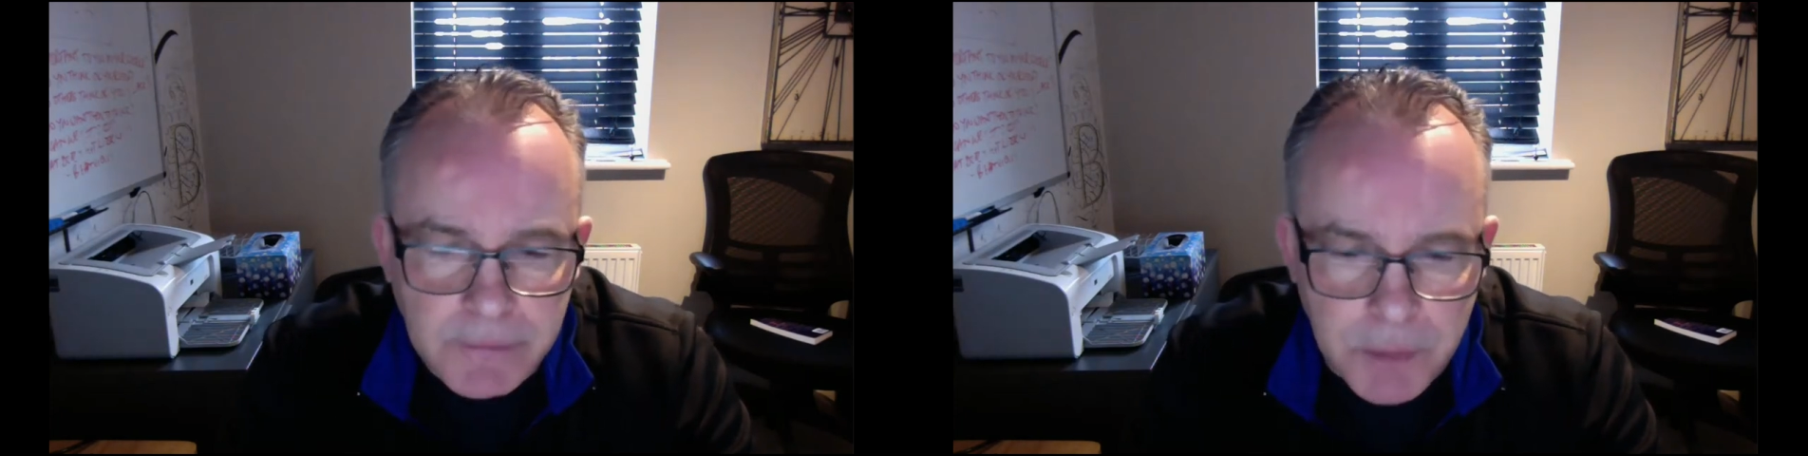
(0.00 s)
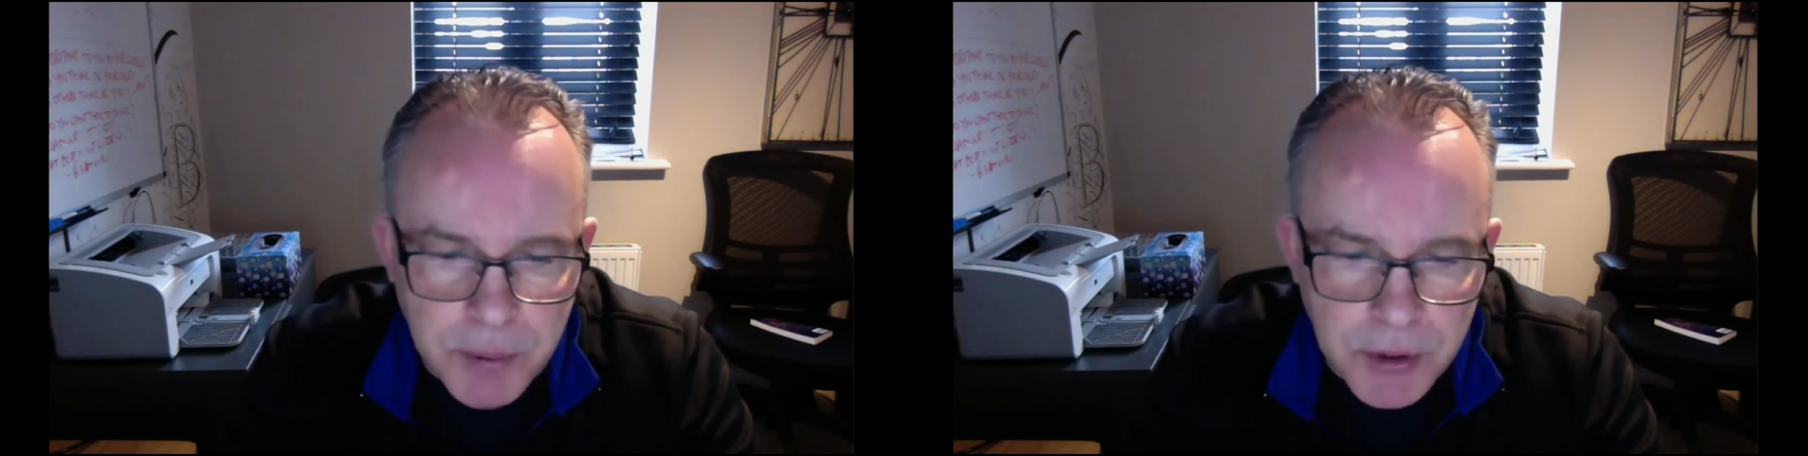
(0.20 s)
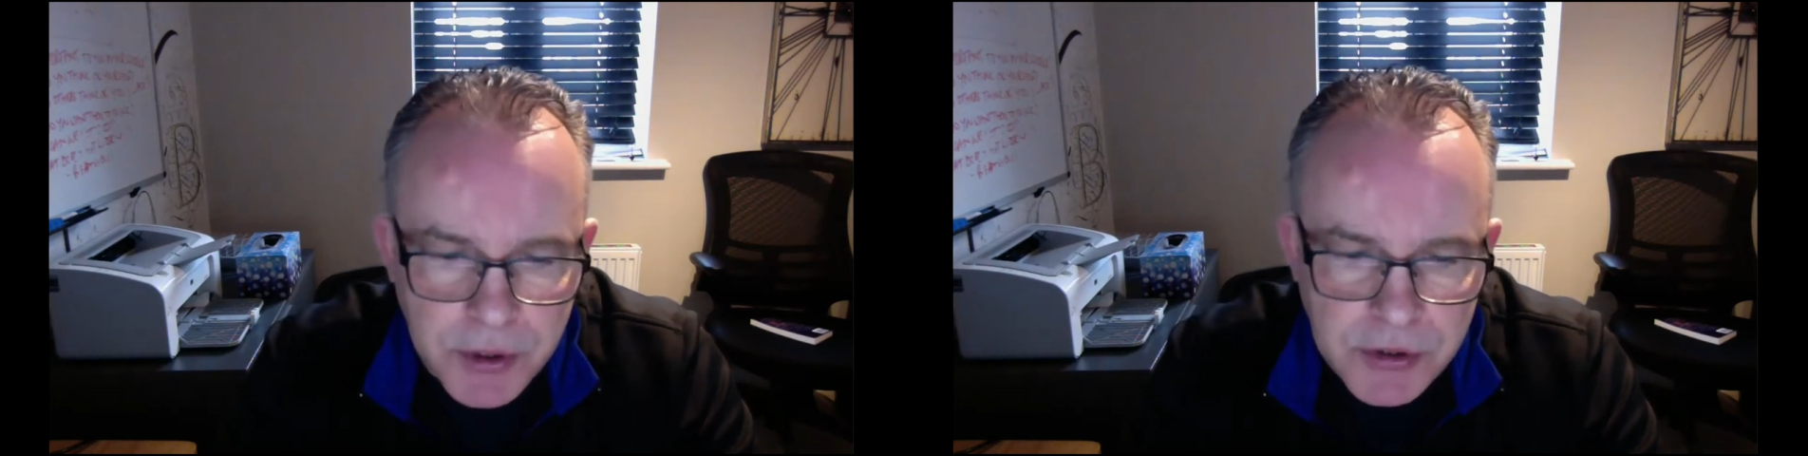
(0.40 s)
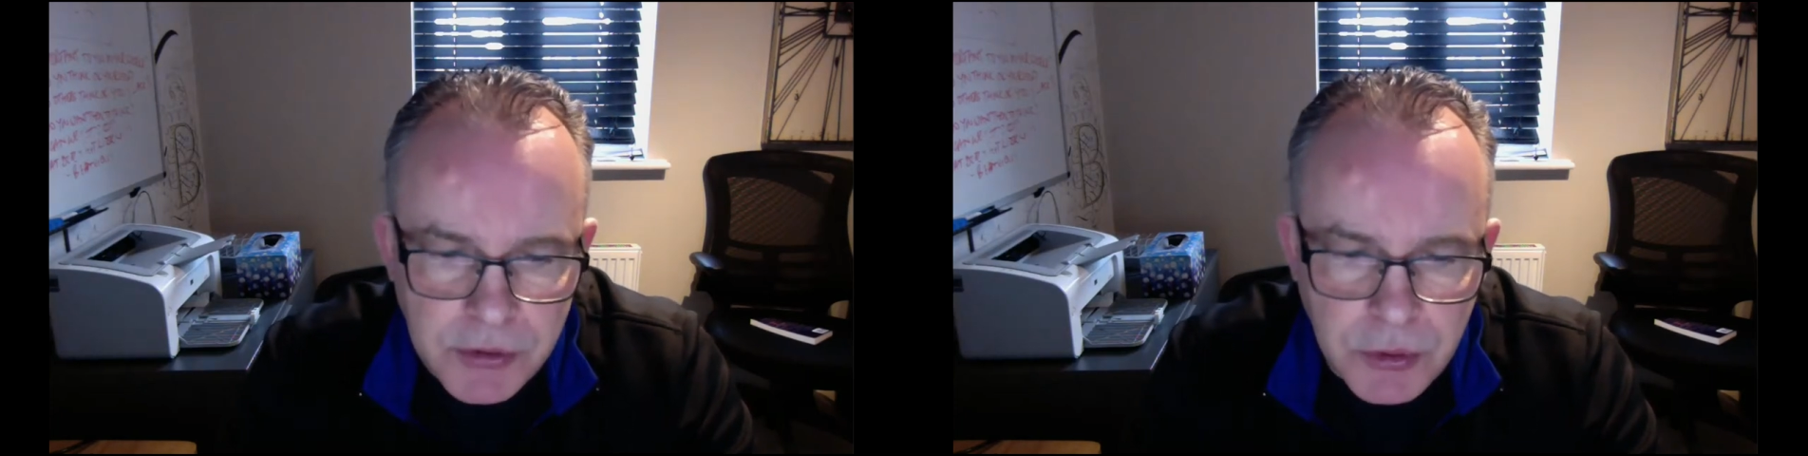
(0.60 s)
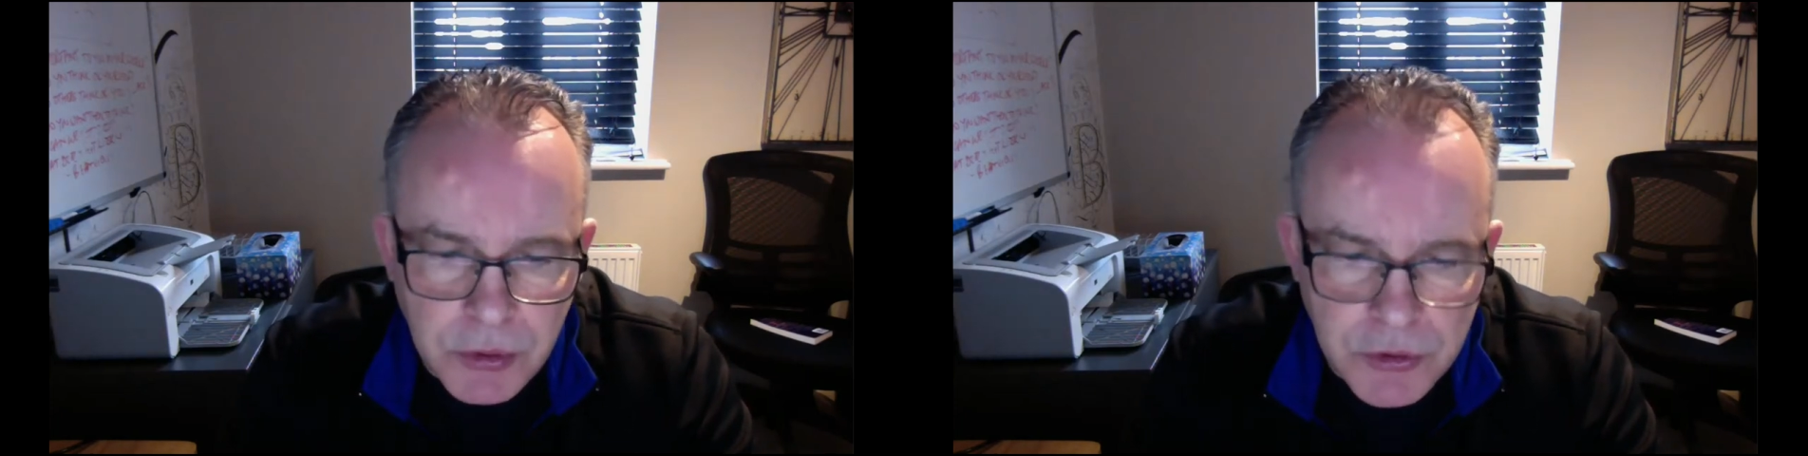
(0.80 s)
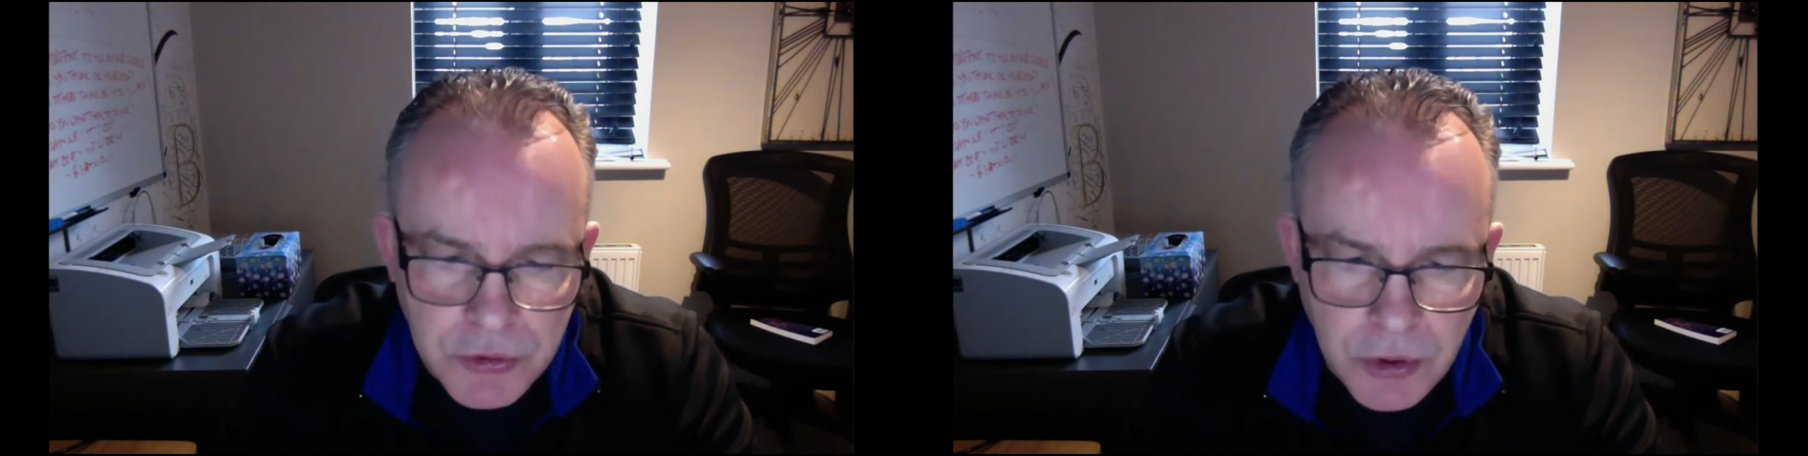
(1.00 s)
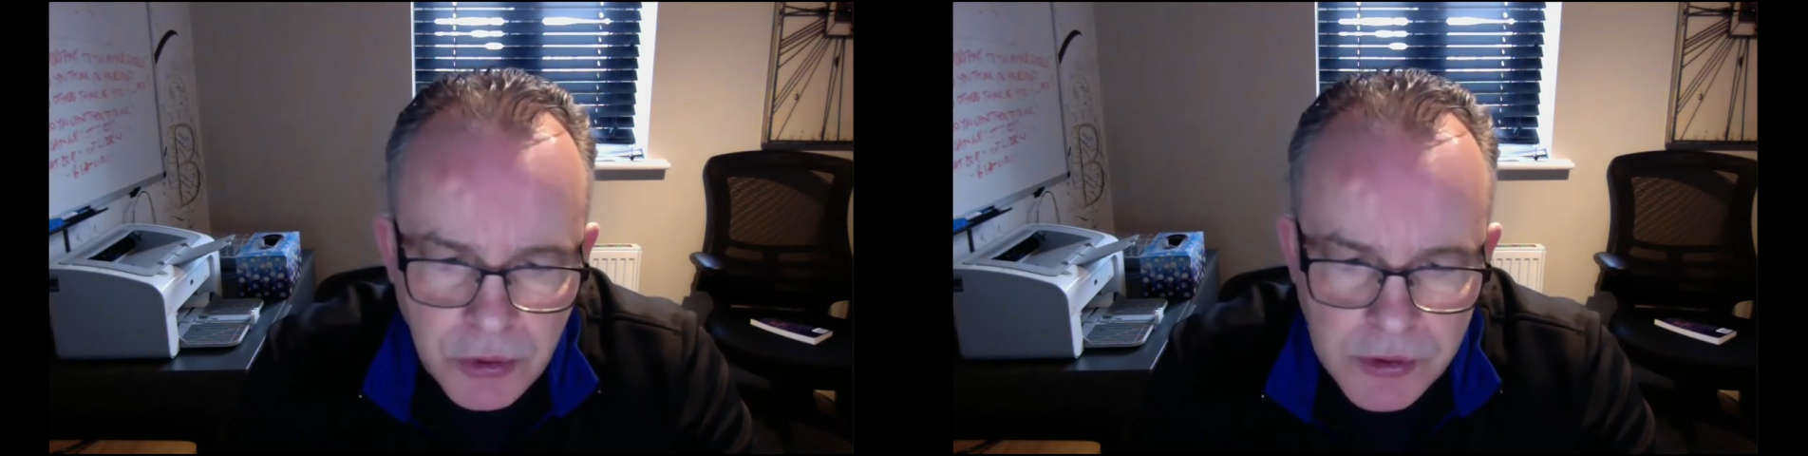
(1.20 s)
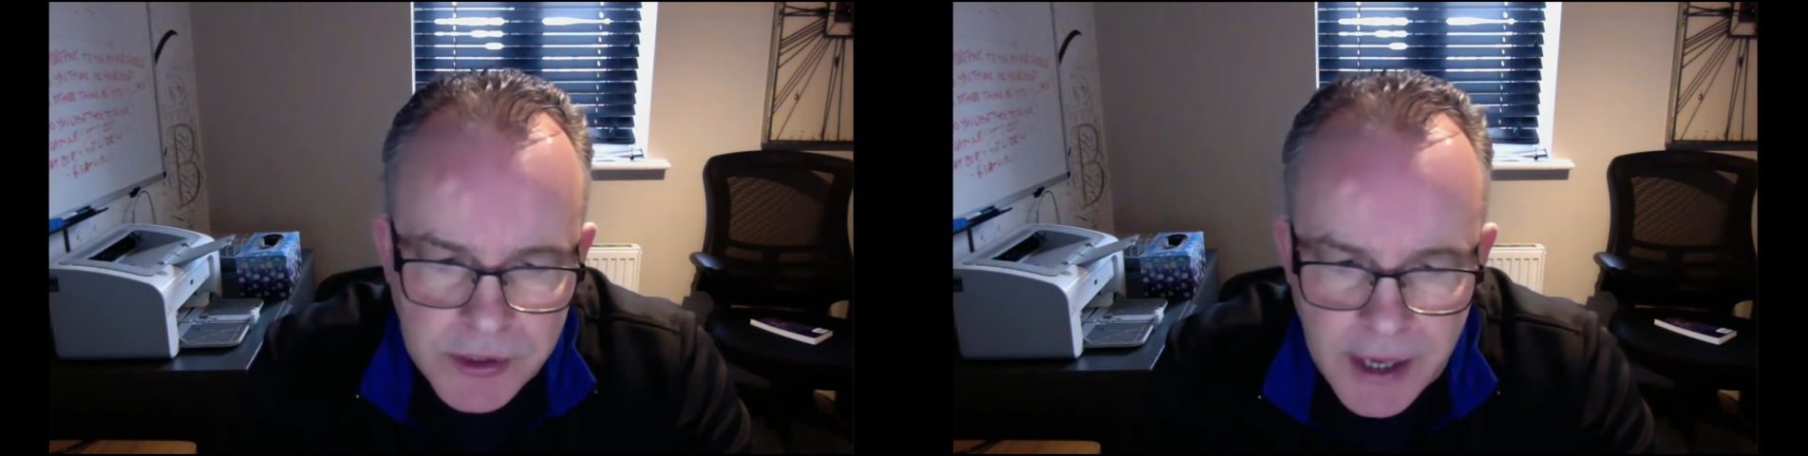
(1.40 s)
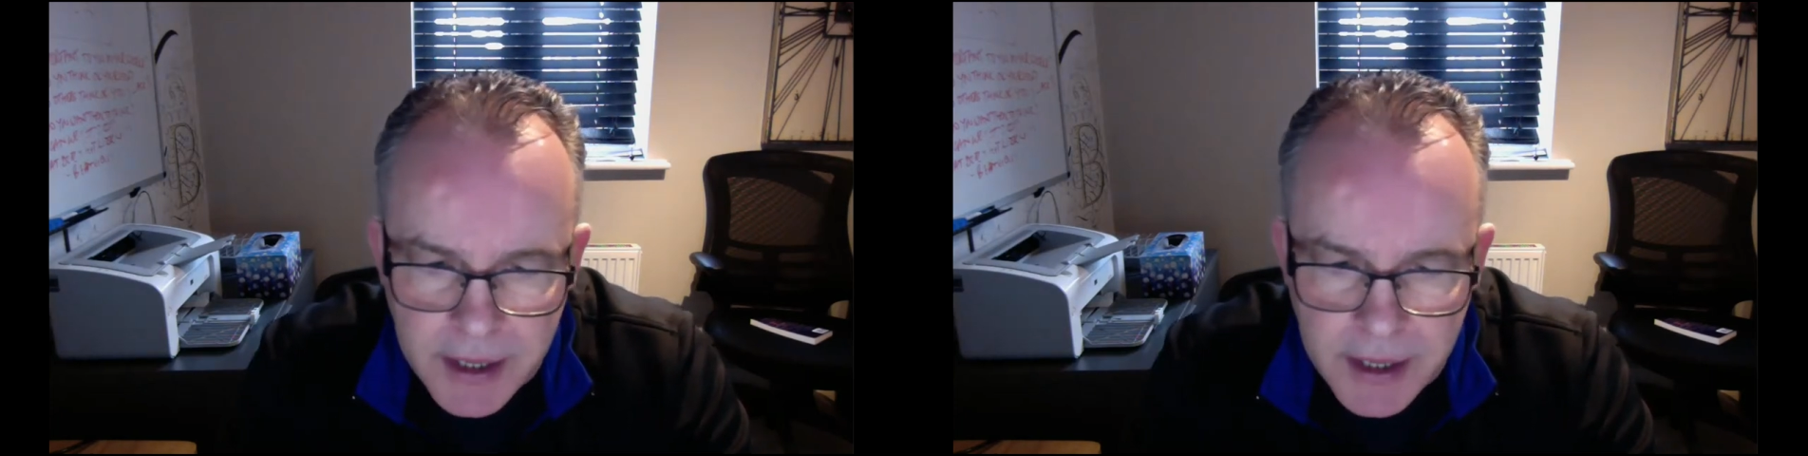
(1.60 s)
The person who controls